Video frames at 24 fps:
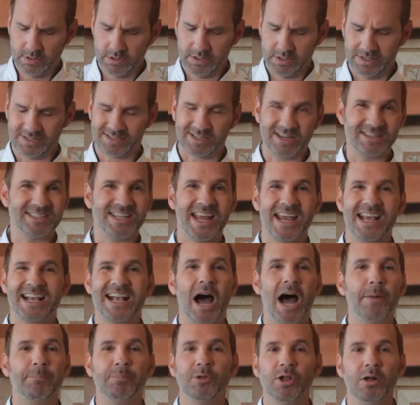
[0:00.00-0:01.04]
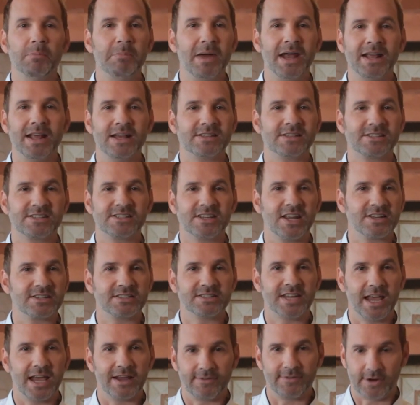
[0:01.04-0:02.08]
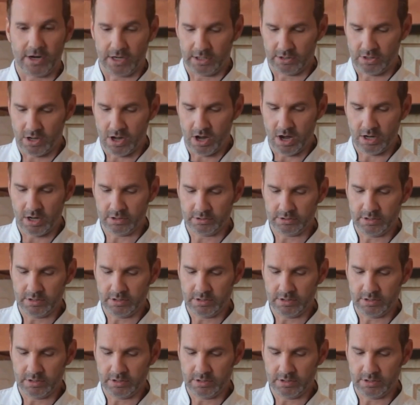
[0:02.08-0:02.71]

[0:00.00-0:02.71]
This is gonna take a couple of minutes. It doesn't take very long.